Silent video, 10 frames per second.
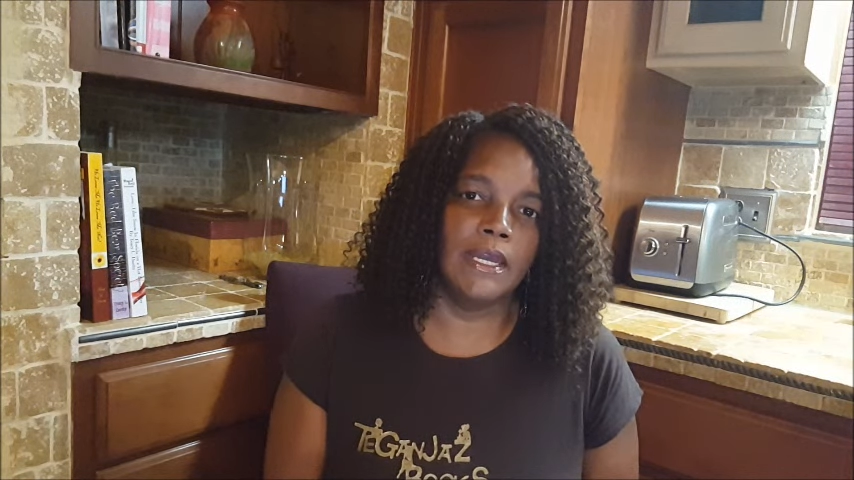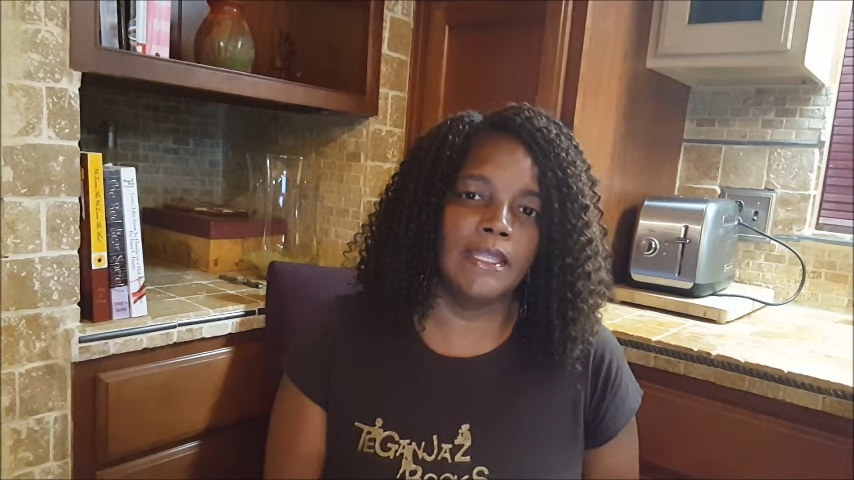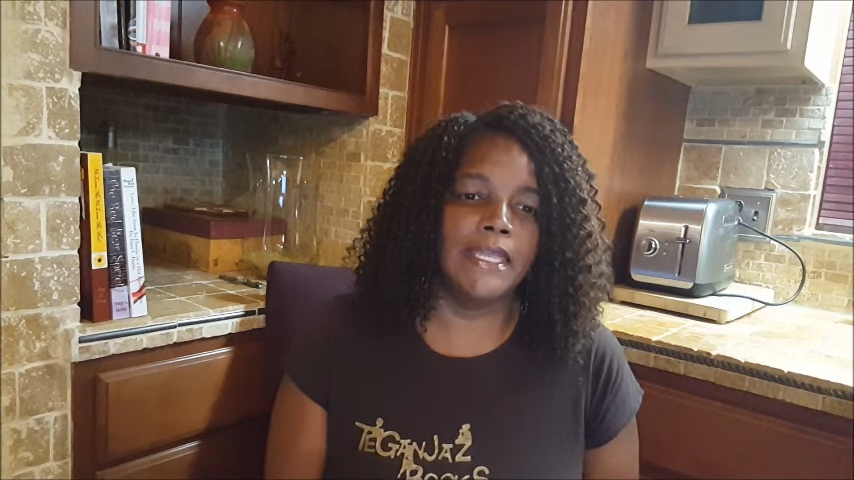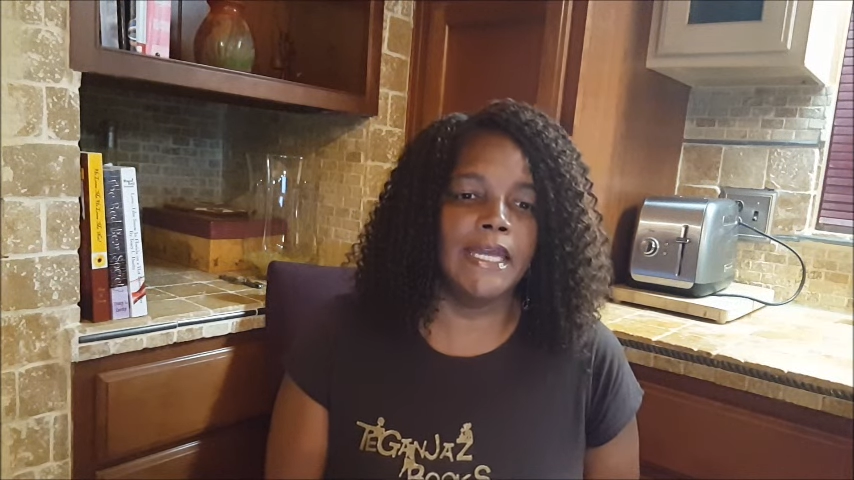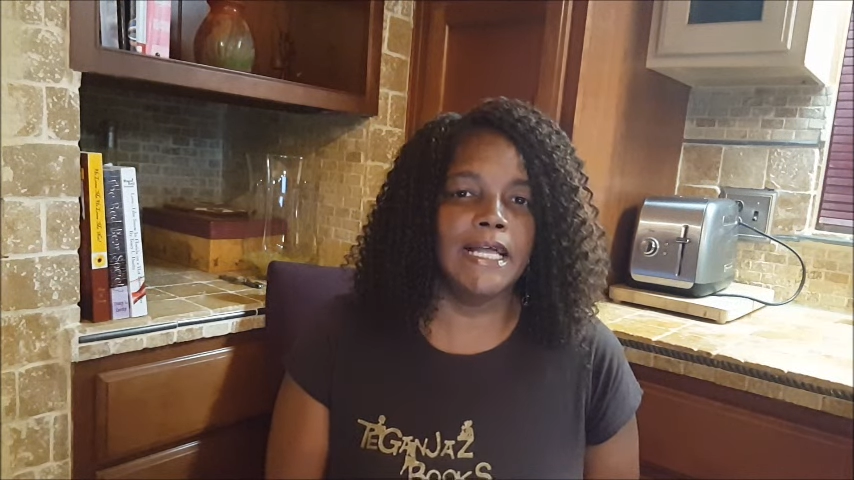
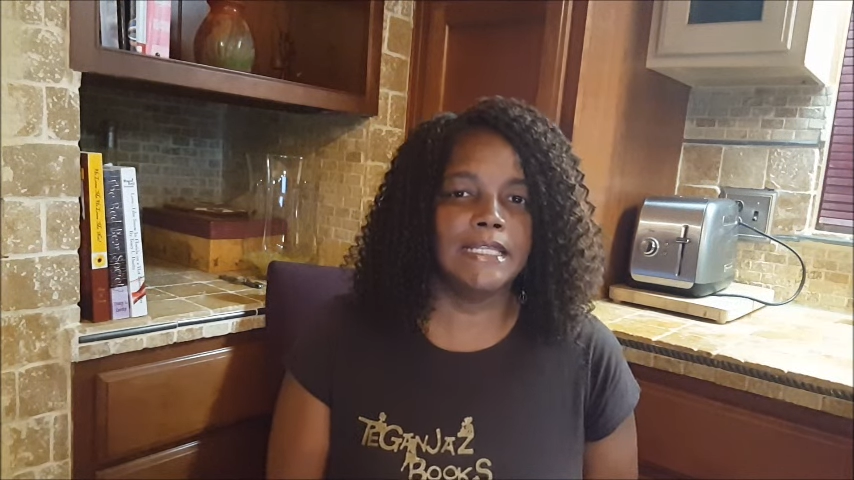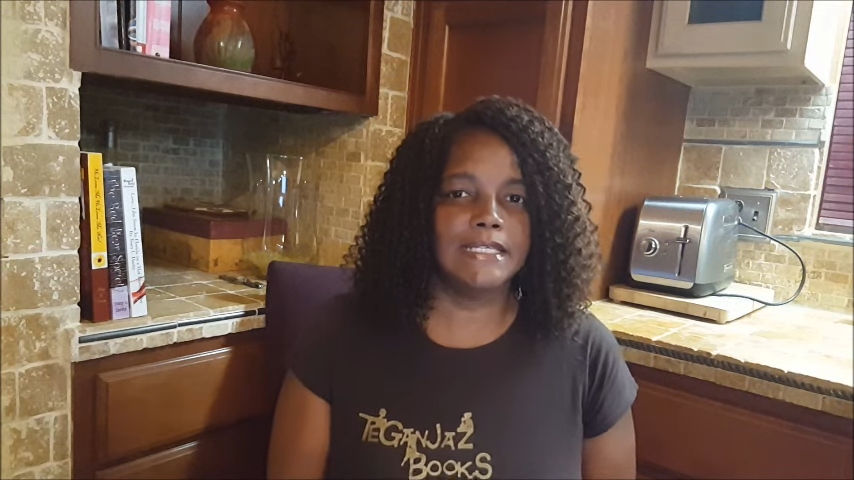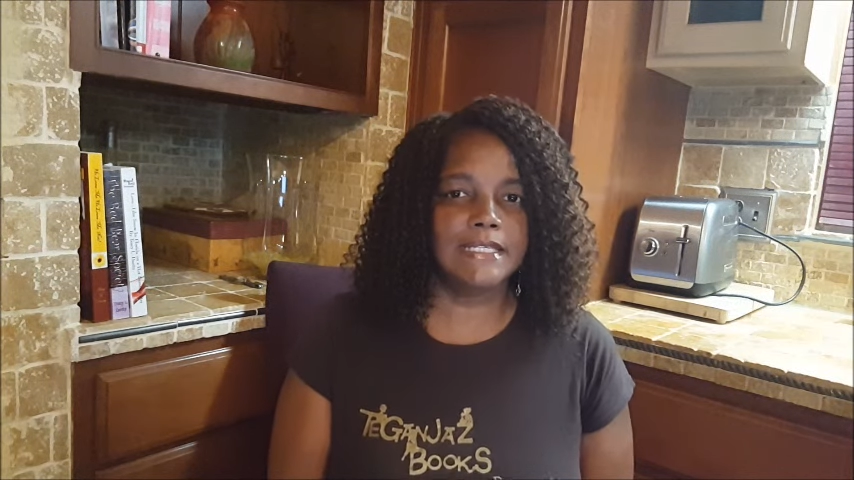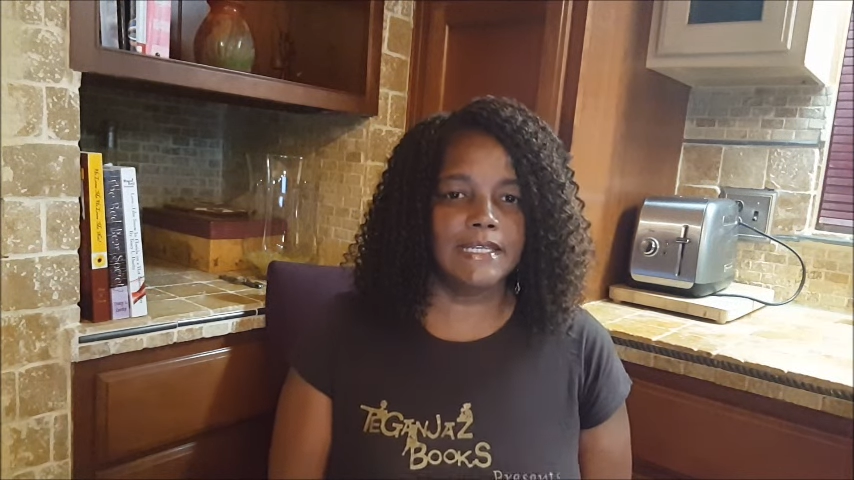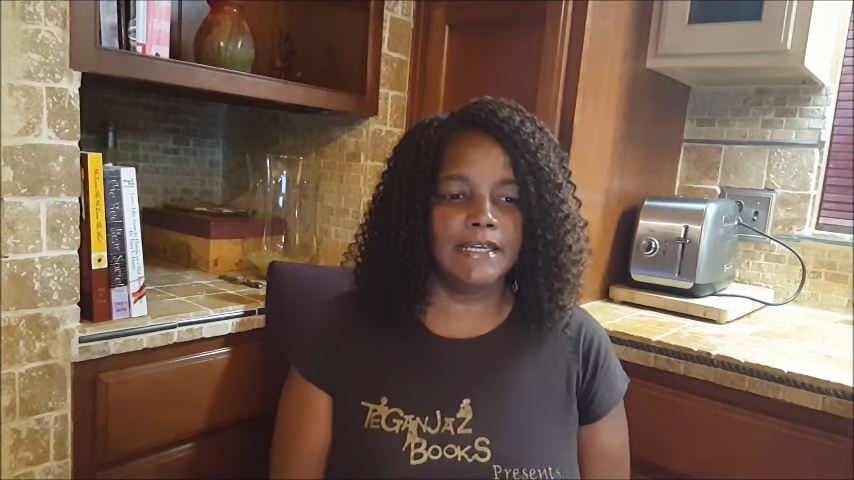and
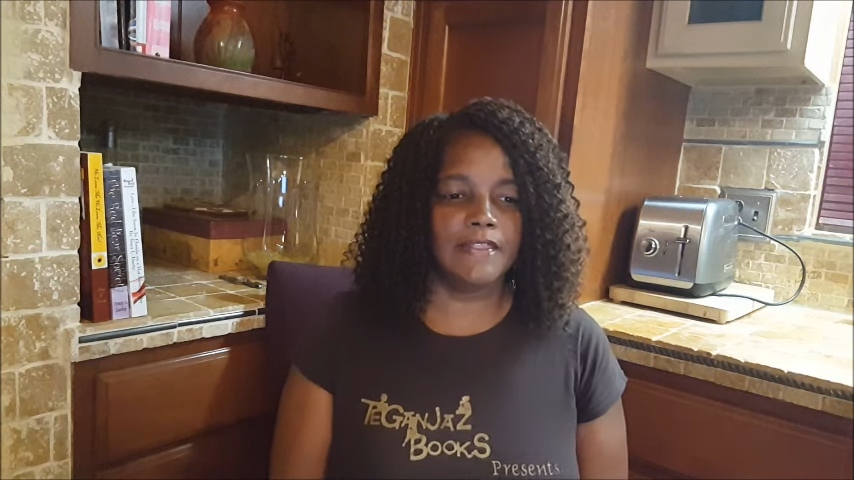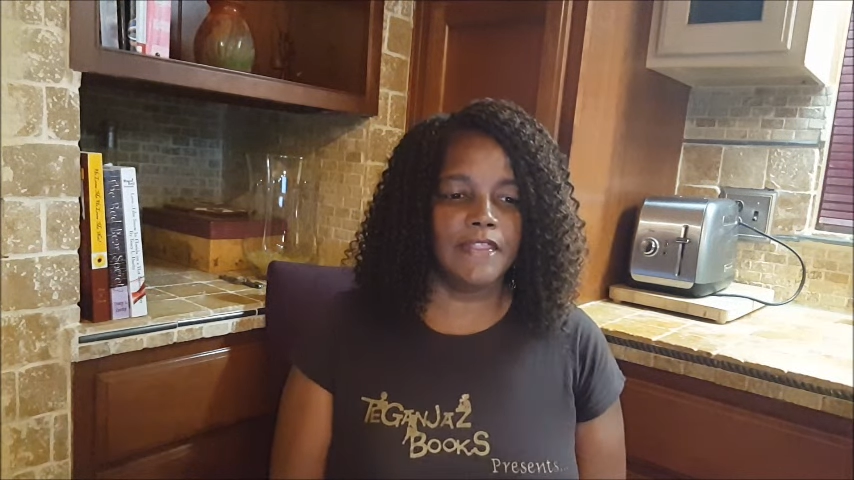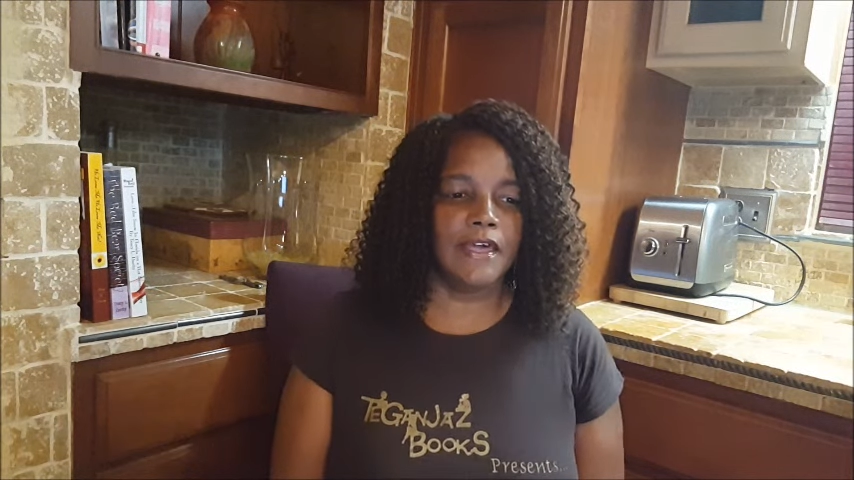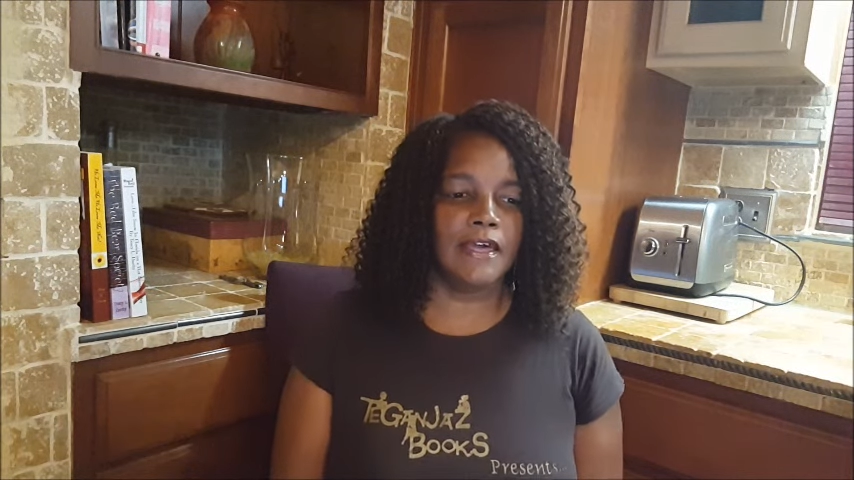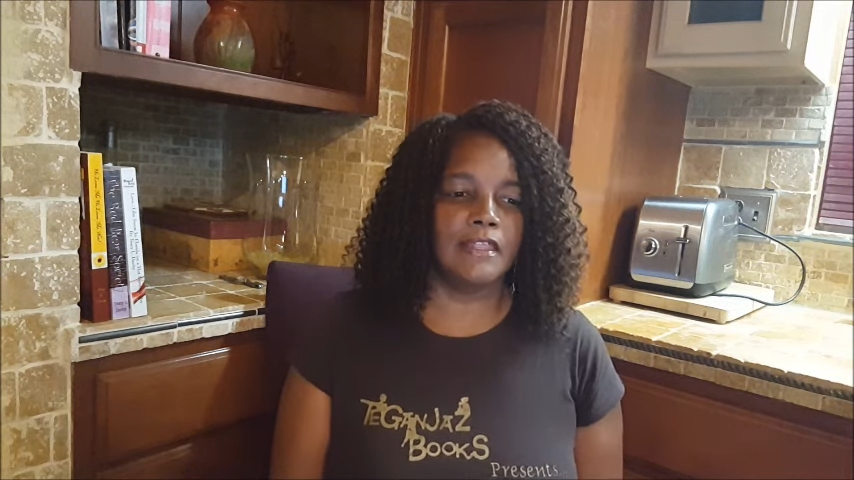Iyanla said
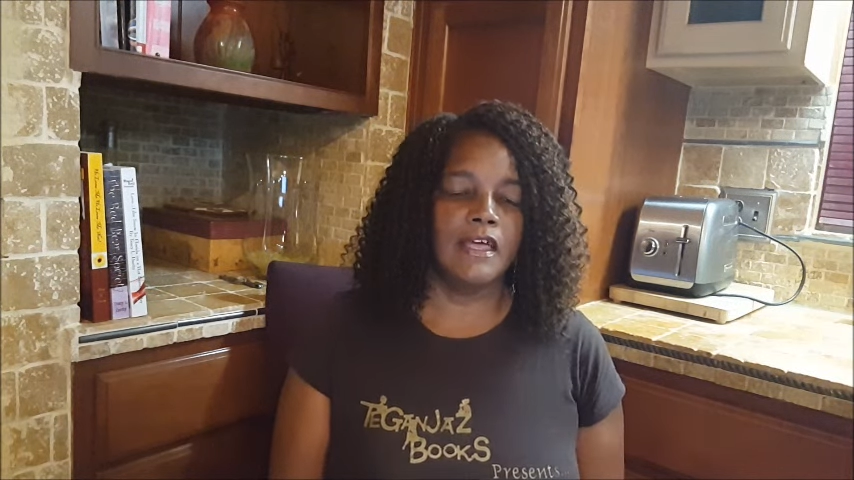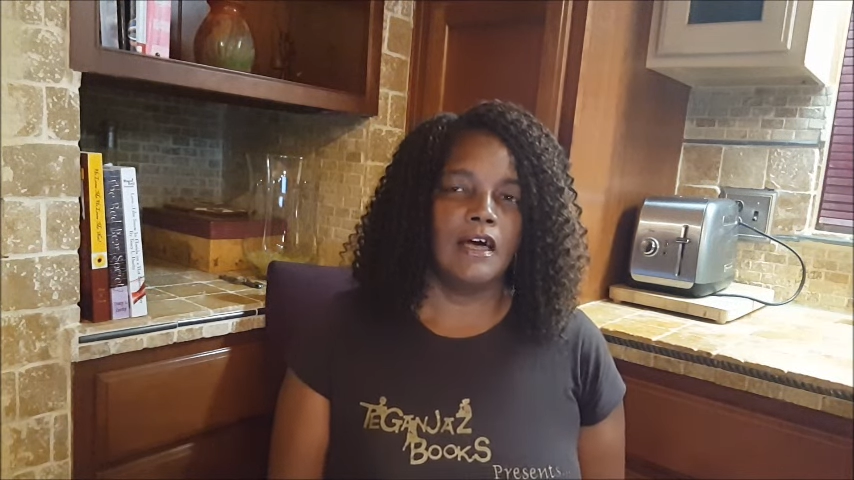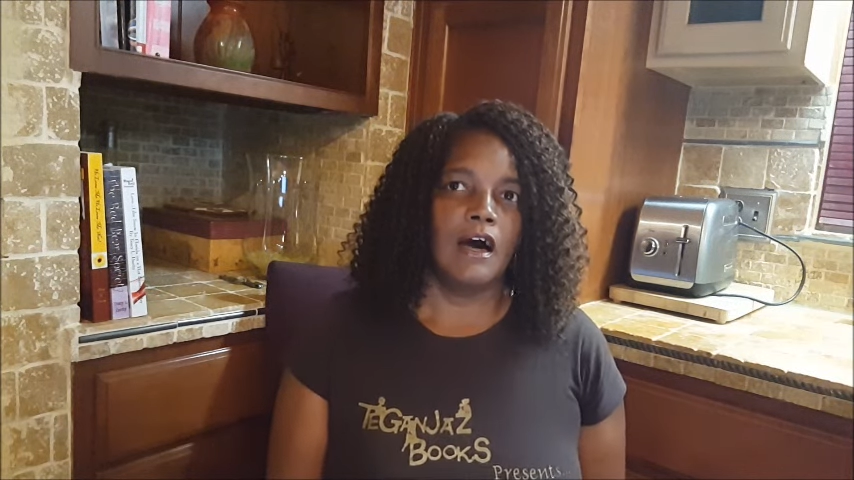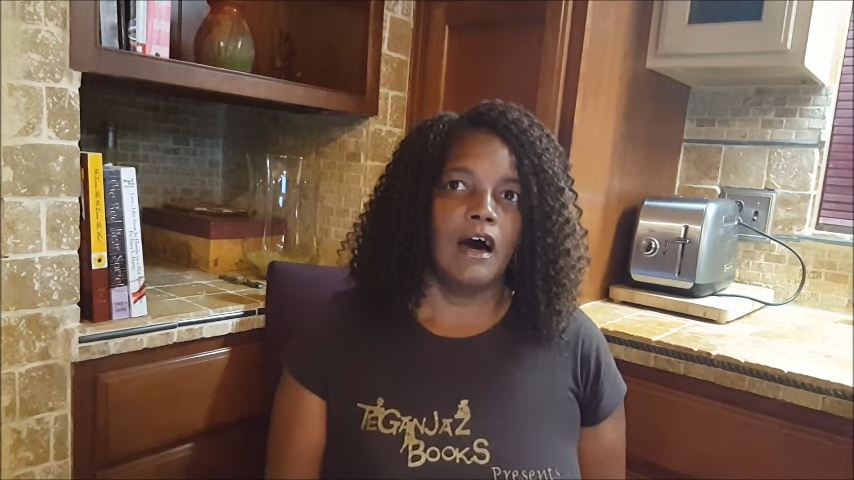that